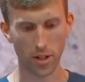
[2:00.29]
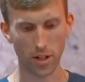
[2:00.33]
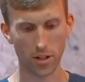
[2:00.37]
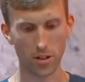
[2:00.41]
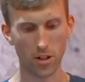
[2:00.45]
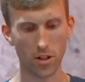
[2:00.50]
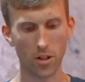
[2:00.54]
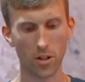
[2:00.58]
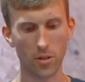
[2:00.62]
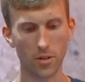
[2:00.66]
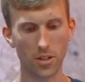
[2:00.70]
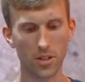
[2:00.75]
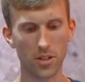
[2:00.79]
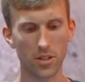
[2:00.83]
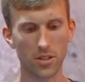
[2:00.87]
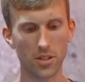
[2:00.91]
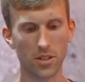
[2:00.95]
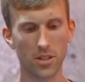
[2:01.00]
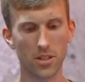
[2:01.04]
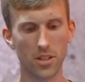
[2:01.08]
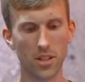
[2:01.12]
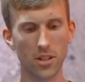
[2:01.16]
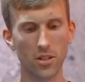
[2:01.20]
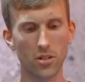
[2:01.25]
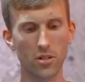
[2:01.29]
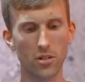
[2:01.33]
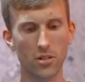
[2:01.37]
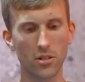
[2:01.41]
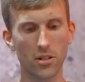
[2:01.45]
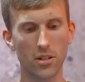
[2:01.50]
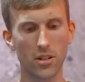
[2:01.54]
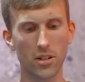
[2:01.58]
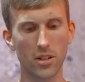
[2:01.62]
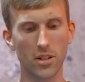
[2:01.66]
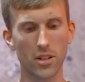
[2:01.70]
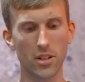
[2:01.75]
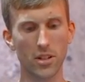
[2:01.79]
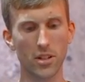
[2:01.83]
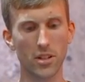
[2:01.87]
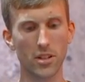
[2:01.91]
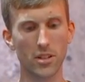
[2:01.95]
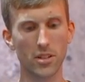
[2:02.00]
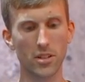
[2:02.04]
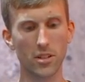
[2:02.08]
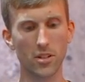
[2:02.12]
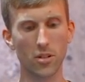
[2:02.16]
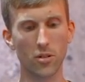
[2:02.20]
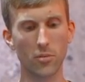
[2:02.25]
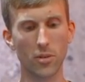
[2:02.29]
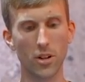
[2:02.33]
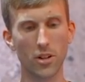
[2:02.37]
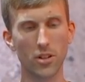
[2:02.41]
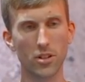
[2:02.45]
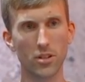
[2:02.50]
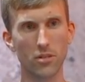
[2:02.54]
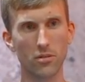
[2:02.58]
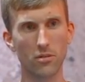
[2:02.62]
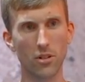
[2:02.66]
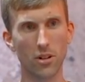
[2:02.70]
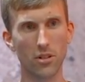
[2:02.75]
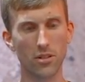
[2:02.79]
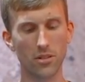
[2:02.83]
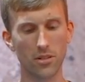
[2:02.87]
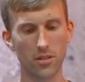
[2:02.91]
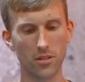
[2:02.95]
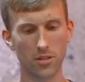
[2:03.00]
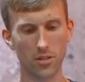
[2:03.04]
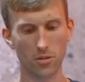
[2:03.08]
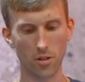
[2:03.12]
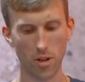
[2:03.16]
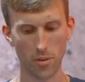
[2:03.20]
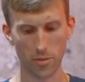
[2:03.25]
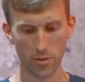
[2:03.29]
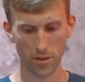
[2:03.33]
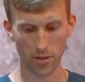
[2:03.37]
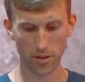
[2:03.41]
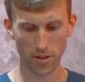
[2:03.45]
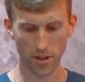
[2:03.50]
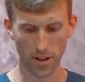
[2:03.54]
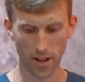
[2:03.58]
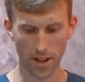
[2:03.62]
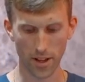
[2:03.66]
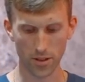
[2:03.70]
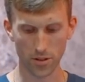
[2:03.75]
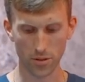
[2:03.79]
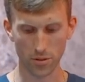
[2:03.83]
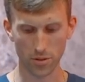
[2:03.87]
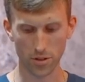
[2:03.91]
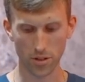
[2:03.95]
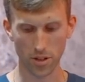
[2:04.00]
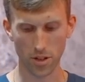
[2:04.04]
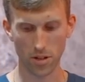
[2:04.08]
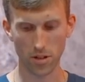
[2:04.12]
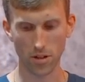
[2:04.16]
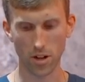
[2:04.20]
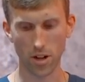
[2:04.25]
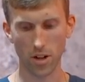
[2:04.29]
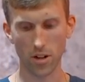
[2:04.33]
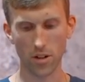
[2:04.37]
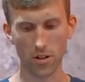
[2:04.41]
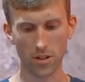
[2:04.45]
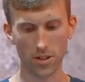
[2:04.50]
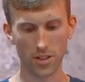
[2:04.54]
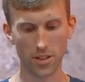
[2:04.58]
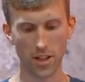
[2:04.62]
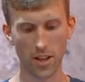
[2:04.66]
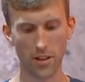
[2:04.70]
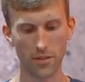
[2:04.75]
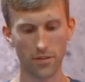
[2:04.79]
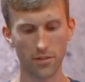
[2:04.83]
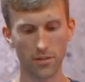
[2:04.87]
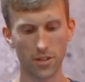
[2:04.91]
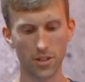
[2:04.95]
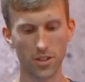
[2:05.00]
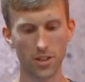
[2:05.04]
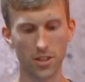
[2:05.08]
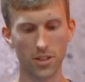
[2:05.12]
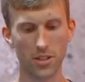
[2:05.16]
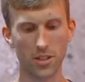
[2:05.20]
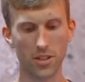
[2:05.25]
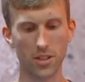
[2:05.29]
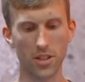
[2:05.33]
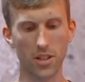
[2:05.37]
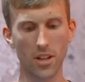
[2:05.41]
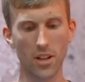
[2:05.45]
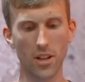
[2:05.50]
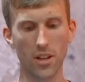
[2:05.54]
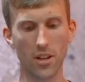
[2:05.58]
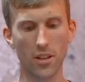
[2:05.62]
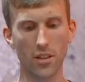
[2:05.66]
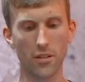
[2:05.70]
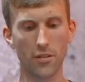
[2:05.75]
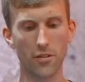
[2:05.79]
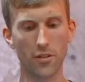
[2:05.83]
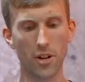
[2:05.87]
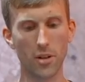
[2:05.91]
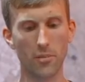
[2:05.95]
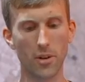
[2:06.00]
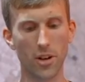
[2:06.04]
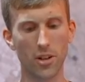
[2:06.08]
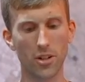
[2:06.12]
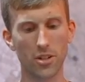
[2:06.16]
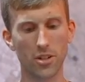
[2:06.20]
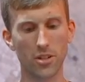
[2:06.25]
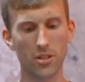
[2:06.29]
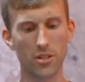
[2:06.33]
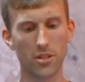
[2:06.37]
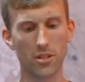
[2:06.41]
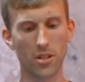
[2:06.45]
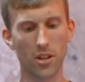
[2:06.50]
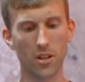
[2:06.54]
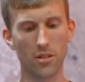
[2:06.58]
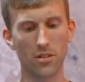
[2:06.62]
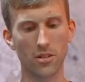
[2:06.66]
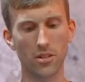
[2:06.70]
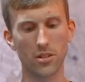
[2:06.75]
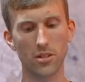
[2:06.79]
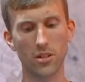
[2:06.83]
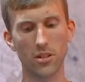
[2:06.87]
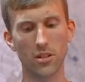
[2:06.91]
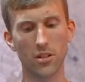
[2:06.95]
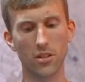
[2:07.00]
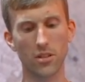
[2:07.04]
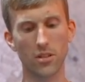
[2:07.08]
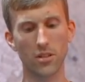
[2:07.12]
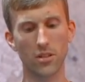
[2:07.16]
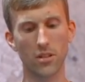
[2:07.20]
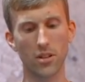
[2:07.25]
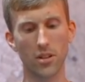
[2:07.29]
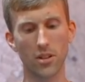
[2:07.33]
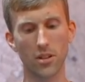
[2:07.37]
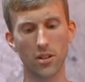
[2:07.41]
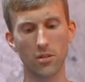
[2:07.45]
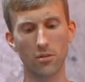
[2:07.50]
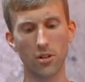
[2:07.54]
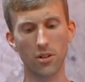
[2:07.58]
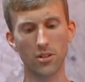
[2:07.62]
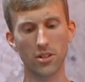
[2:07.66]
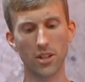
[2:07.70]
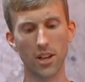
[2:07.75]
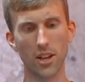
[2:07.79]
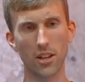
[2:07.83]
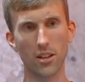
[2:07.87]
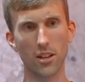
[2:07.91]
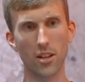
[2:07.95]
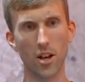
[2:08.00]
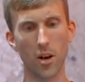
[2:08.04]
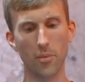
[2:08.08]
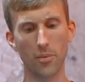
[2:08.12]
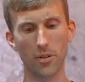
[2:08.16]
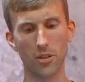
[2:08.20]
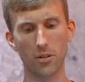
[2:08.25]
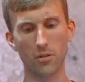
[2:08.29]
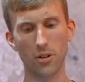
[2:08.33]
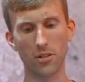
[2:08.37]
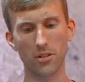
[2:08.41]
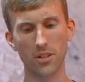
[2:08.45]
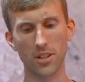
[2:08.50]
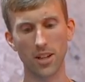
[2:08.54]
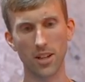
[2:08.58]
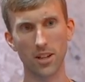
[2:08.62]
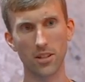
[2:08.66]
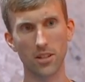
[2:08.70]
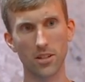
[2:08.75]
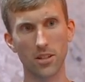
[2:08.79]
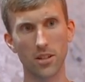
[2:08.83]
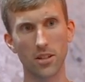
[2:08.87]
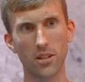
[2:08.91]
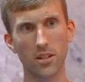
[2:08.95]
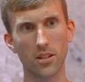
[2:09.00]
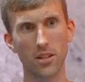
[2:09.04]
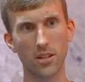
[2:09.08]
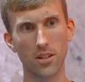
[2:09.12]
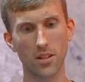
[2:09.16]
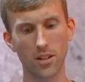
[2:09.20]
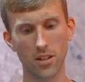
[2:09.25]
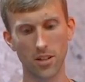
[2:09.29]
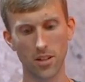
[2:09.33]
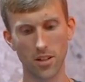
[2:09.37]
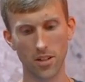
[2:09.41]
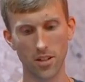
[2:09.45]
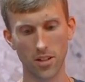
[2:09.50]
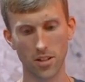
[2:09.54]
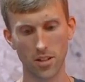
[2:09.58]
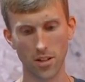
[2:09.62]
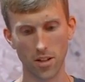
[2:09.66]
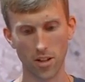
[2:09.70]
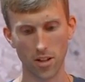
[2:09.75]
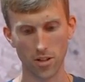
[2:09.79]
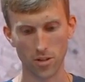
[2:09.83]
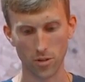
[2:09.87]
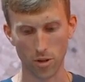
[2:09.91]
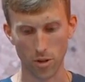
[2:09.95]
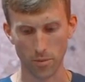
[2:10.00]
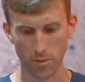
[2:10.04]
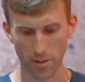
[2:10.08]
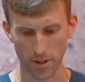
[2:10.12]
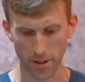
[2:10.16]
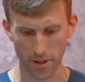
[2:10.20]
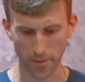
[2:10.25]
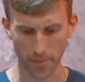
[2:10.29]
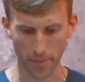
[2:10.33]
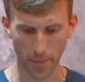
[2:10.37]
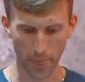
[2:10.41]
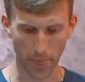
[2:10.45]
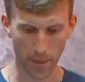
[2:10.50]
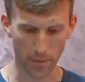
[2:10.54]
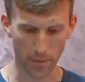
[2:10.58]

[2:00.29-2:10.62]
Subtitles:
quick lock, which is a single motion rope to open, and also our lock safe, which is the free motion, so it's the rotate, the up and the rotate to open it.